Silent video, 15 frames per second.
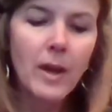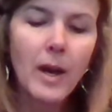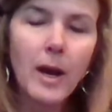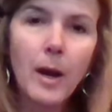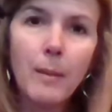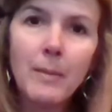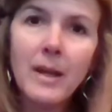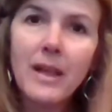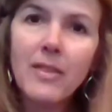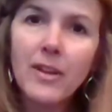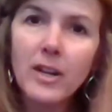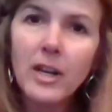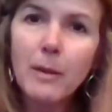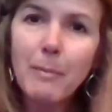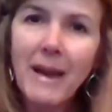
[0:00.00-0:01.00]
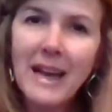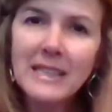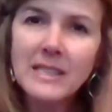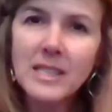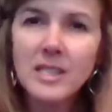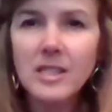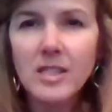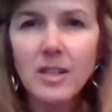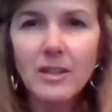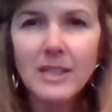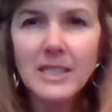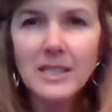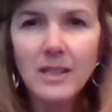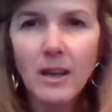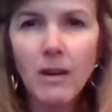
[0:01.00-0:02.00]
They're going to pass a
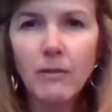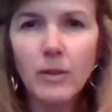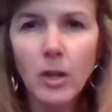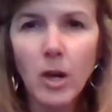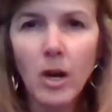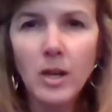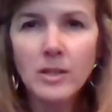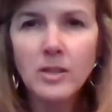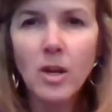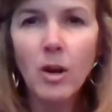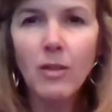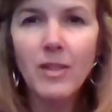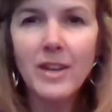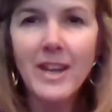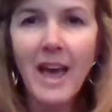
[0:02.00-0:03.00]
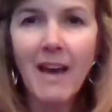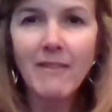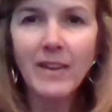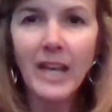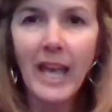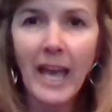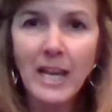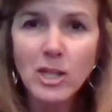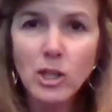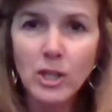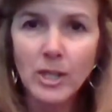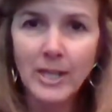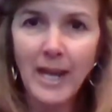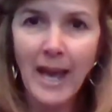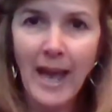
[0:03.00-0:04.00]
series of laws called the
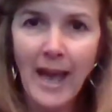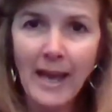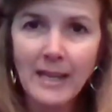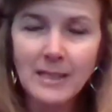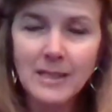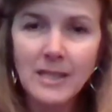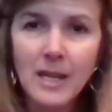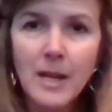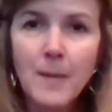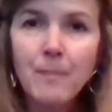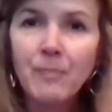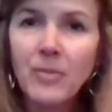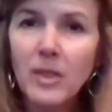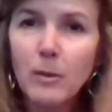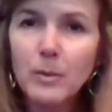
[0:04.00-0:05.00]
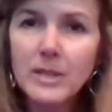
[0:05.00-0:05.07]
Navigation Acts. And there were